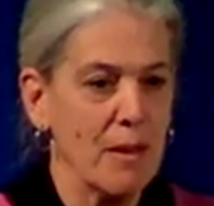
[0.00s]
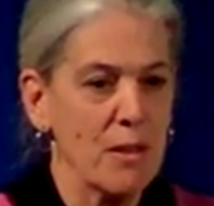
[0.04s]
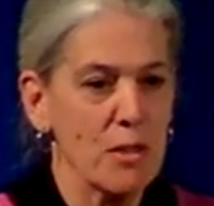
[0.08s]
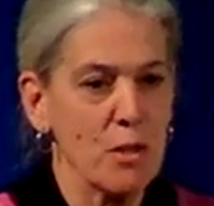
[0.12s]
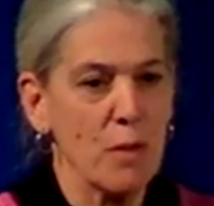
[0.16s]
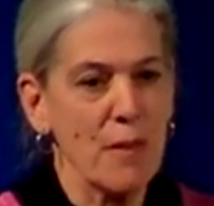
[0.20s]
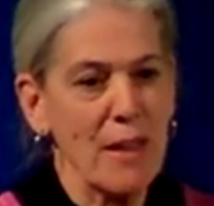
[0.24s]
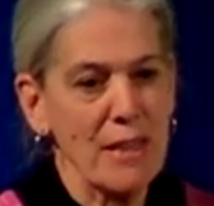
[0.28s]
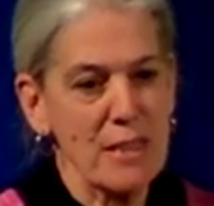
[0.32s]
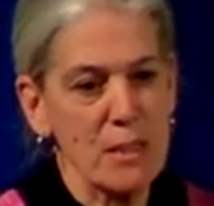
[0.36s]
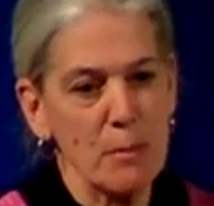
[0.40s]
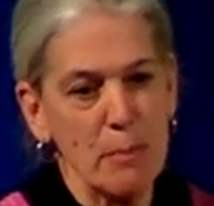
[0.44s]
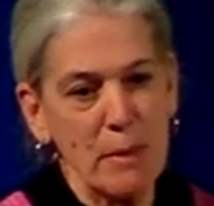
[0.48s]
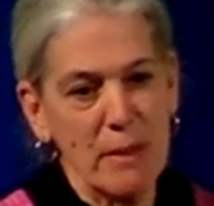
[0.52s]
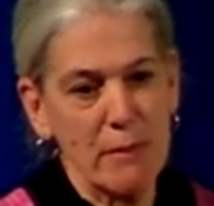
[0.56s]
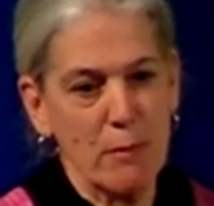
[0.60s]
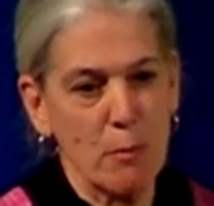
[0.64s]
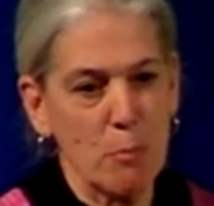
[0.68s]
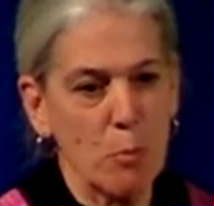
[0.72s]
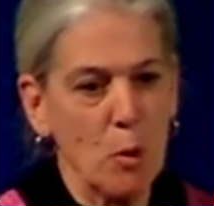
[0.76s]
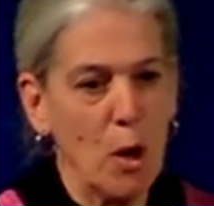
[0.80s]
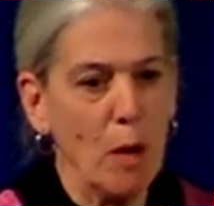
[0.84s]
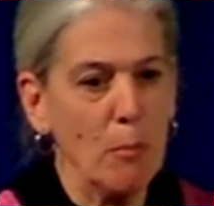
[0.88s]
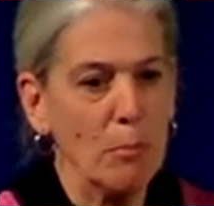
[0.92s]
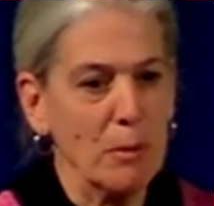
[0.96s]
So that's a bit of
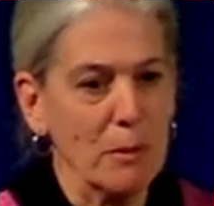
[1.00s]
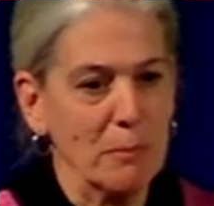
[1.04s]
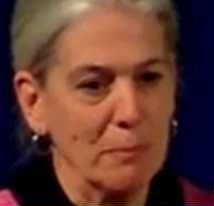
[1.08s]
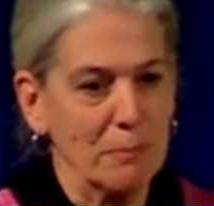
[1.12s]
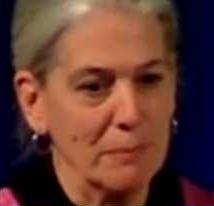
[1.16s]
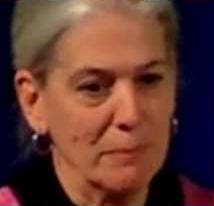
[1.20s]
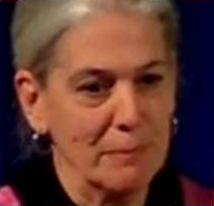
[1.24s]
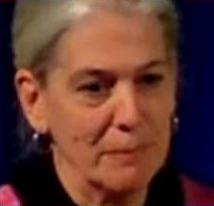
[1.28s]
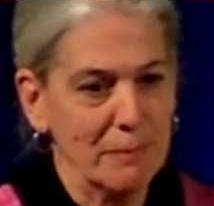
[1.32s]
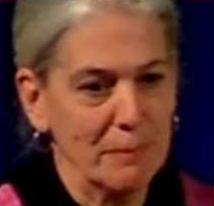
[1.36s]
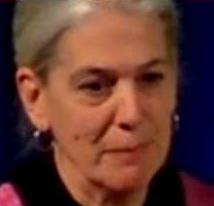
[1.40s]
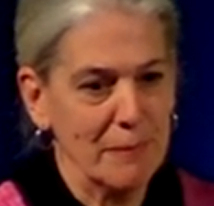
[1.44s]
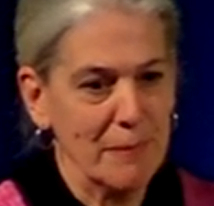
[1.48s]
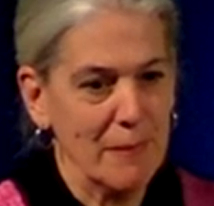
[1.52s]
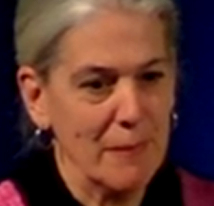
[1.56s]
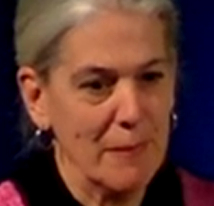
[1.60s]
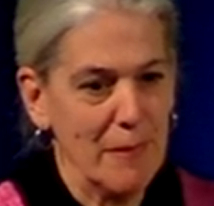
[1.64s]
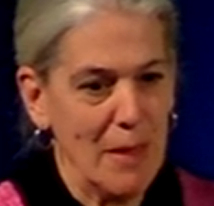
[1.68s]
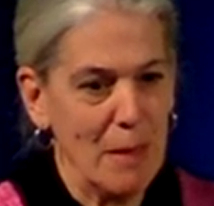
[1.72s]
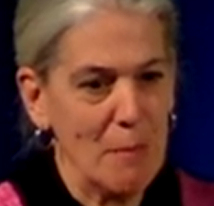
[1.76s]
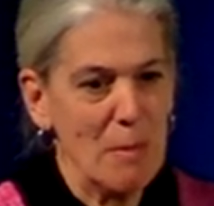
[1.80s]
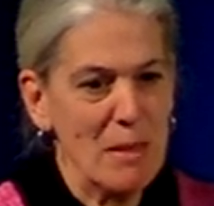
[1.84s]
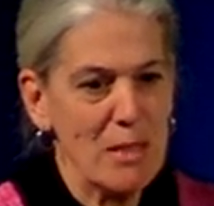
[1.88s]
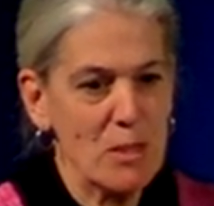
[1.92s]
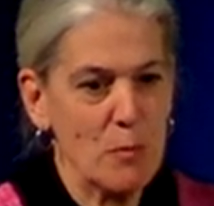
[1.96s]
a problem.
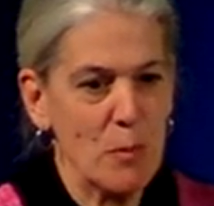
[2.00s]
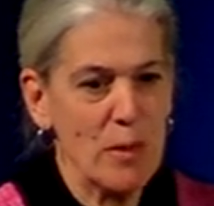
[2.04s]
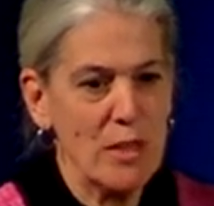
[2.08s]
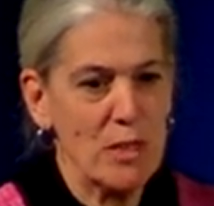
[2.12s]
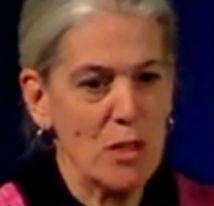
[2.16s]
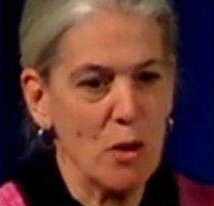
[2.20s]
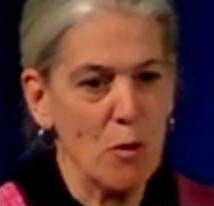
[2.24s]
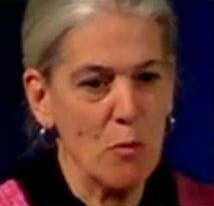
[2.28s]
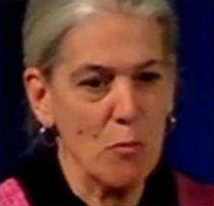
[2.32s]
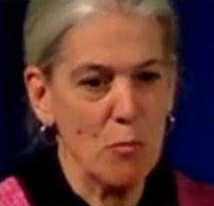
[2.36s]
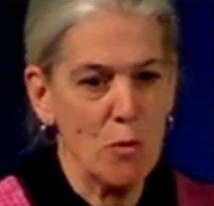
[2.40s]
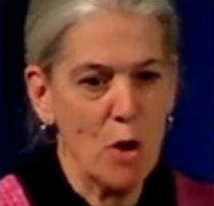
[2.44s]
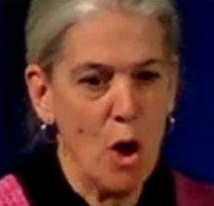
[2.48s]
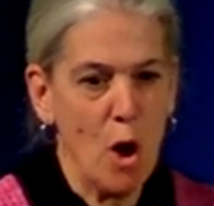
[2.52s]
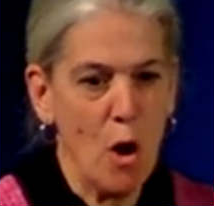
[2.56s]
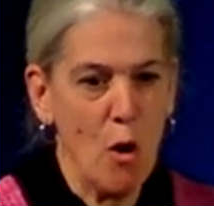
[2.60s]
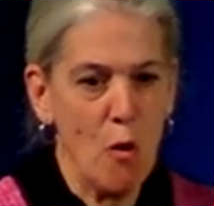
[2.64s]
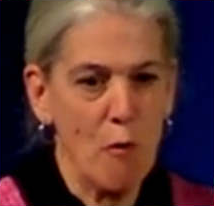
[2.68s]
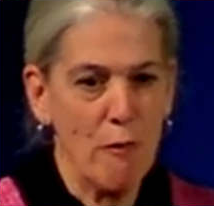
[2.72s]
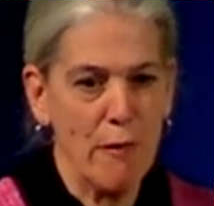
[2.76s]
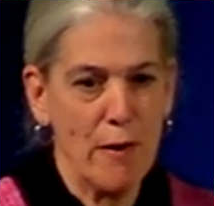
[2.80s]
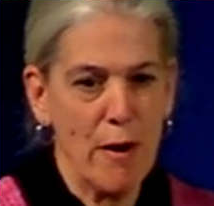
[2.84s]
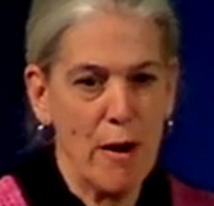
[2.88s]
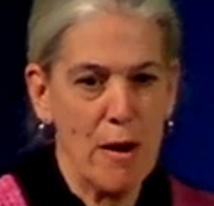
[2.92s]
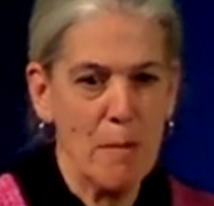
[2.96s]
That means we don't
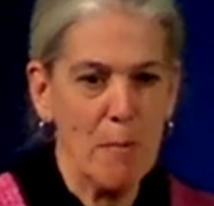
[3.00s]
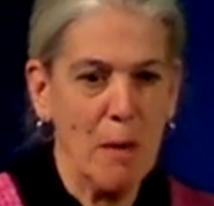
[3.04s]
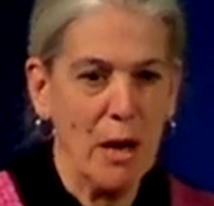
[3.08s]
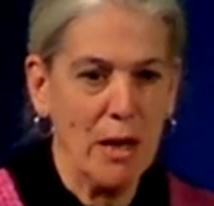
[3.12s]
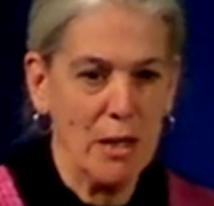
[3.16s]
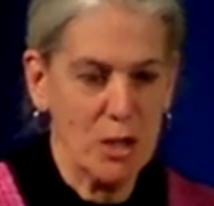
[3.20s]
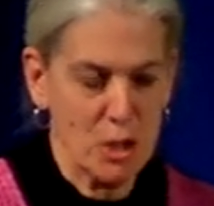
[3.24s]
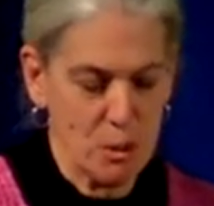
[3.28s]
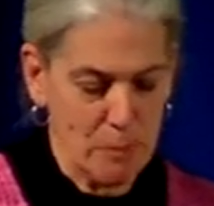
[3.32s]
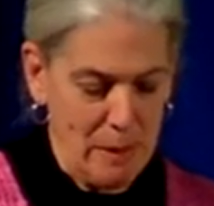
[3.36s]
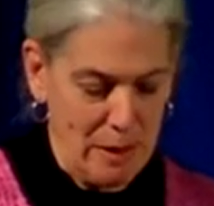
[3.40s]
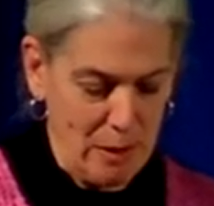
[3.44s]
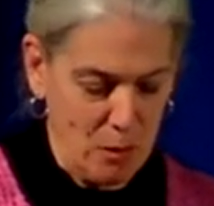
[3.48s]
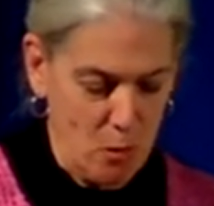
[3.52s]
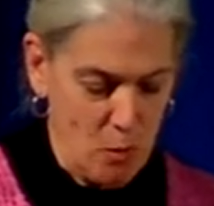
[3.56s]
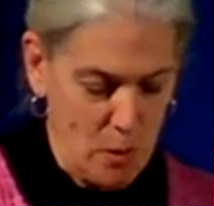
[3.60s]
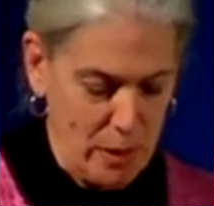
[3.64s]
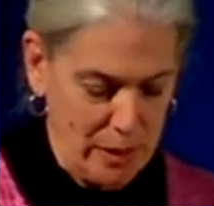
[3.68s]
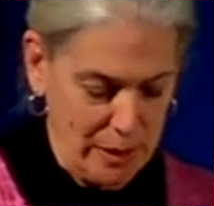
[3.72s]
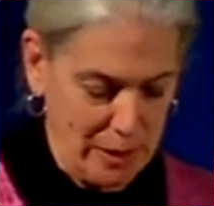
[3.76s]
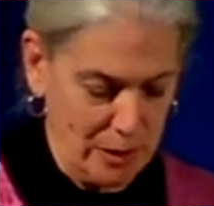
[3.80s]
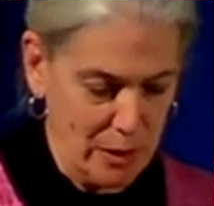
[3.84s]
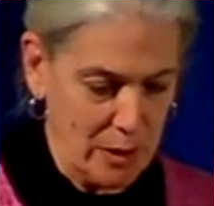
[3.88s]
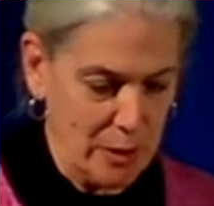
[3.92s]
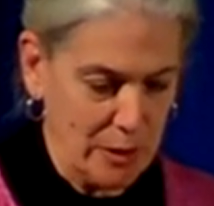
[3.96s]
know very much about
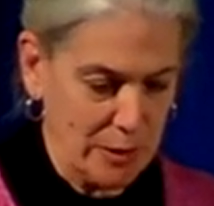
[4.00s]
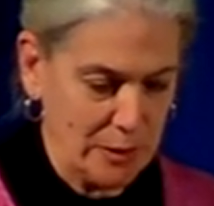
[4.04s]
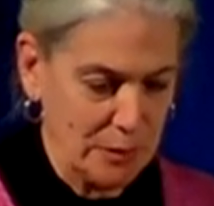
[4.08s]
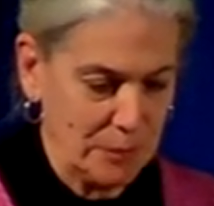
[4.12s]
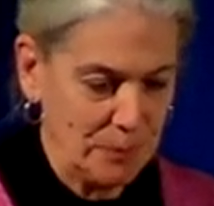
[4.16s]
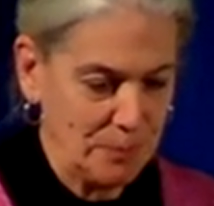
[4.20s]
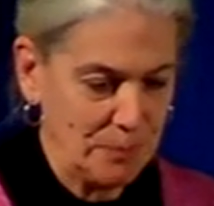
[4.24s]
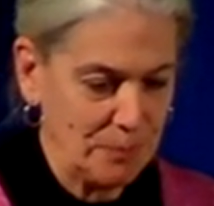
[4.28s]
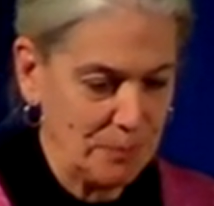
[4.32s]
quite a lot.